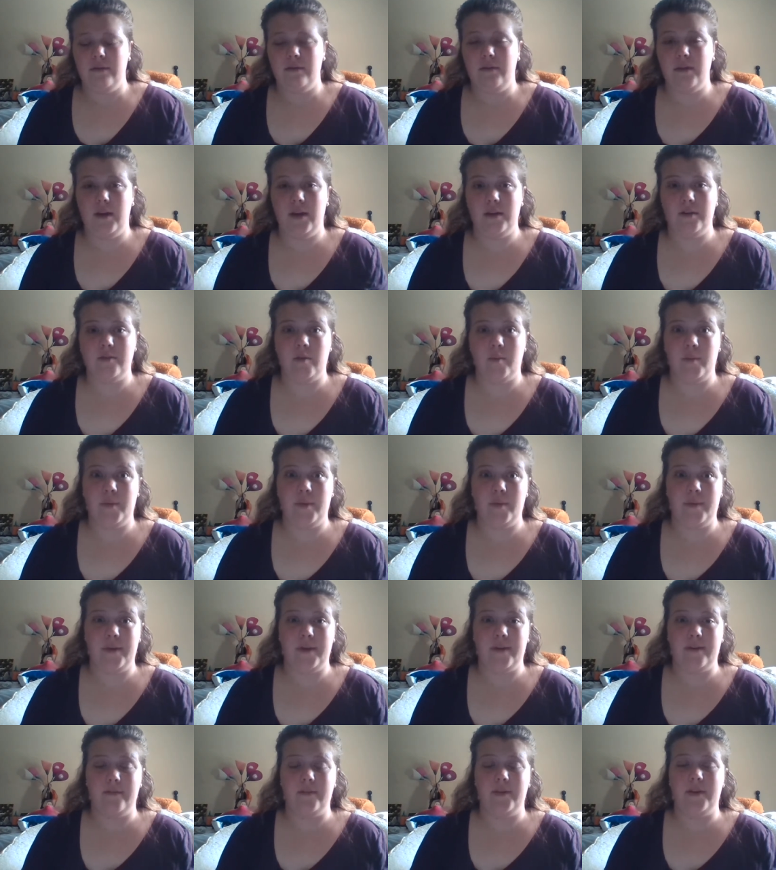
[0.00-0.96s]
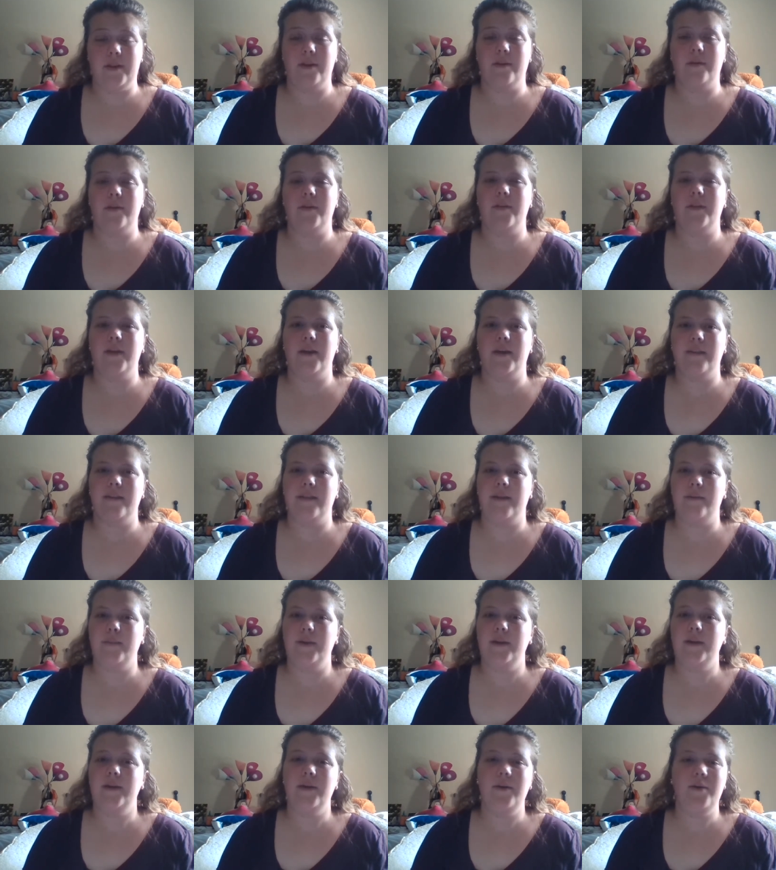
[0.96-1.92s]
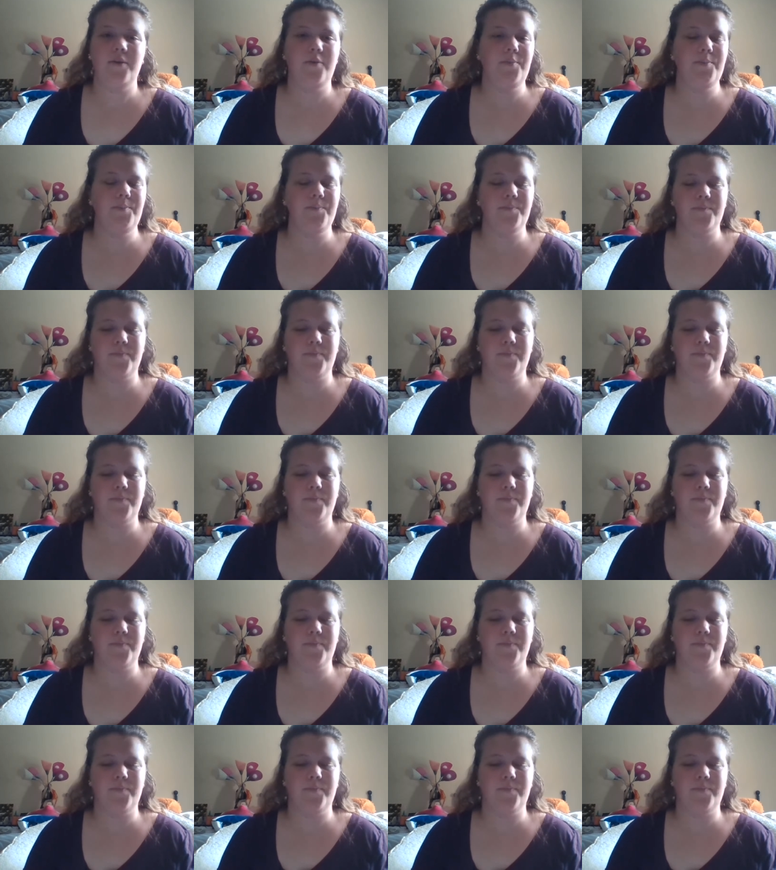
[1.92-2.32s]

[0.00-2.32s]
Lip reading: if you guys want me to make a video on that, let me know,